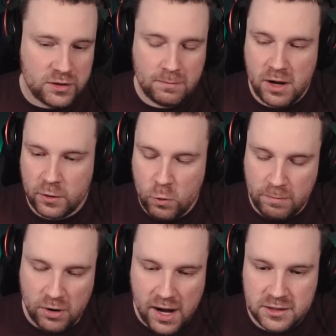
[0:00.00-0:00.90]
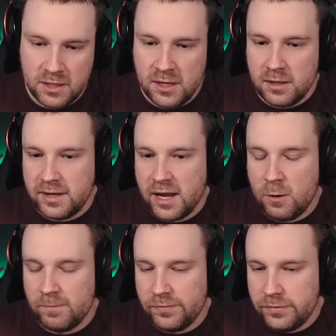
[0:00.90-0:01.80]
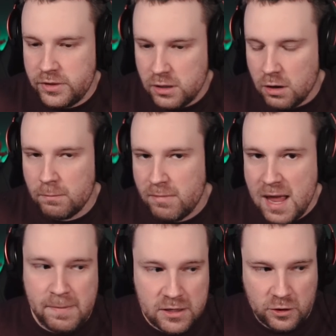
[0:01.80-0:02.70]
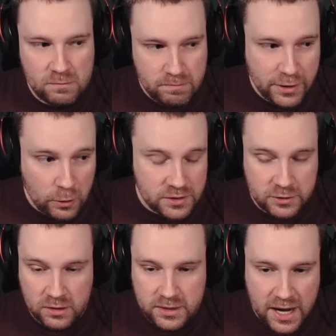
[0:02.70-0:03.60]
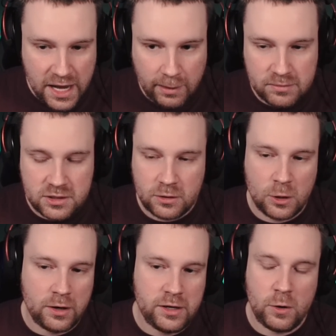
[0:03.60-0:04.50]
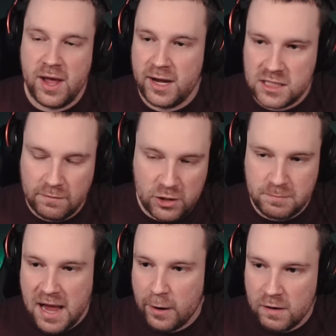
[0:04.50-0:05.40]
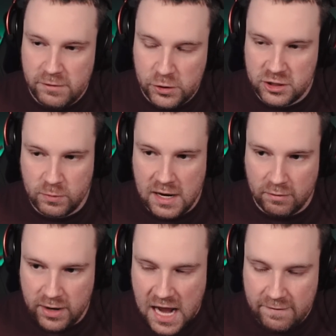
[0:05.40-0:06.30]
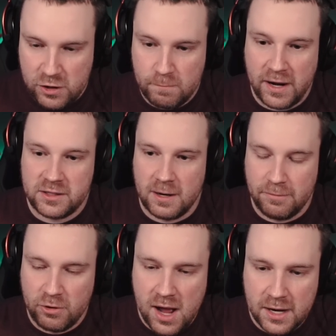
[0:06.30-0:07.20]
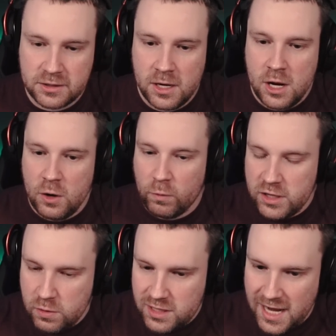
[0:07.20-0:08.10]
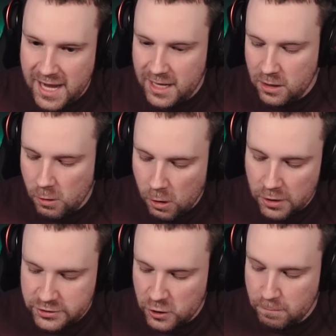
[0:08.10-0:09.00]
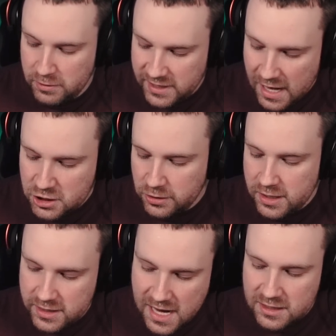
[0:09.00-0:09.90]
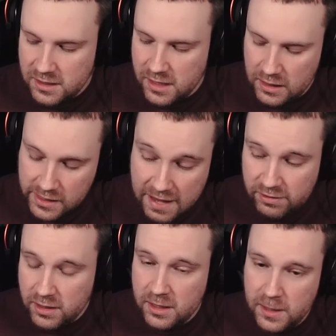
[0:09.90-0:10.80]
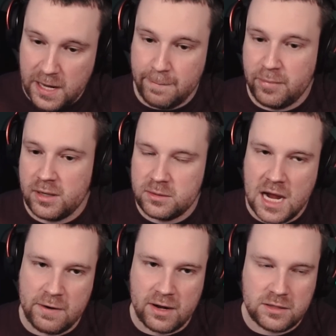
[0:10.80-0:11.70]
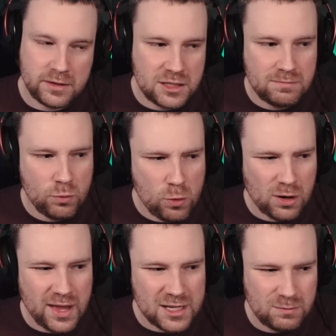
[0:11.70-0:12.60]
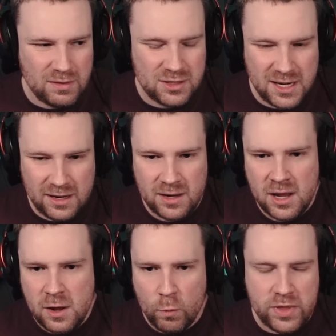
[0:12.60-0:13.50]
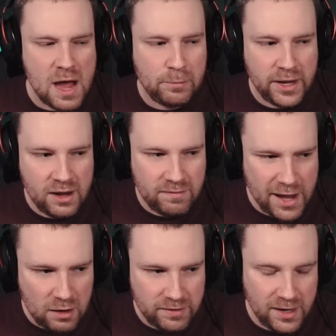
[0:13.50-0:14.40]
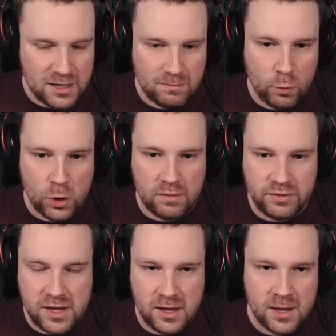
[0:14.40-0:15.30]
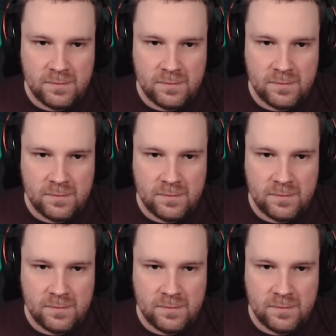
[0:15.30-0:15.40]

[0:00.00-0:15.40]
Demonic Core procs. Now, there might be certain builds at certain times, or haste levels, power infusions, whatever, what have you, based on procs, where you can also potentially get 11 Imp Tyrants. This is more or less we've seen without playing Vile Fiend, more of the